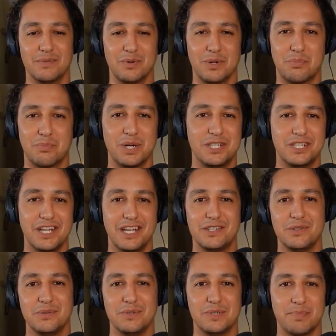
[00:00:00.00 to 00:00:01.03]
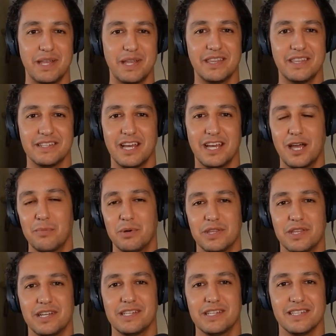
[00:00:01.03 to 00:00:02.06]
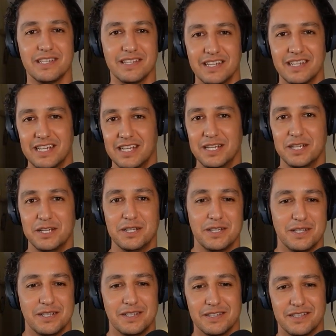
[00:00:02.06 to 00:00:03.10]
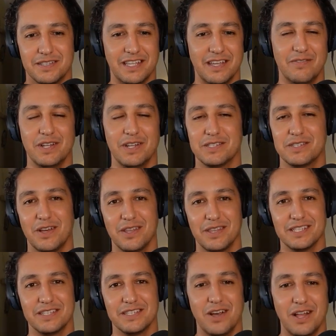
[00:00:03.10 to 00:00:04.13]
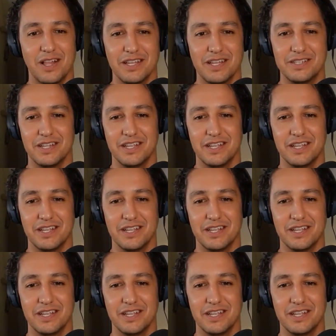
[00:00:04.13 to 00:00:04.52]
we appreciate you spending the time with us and giving us all this knowledge.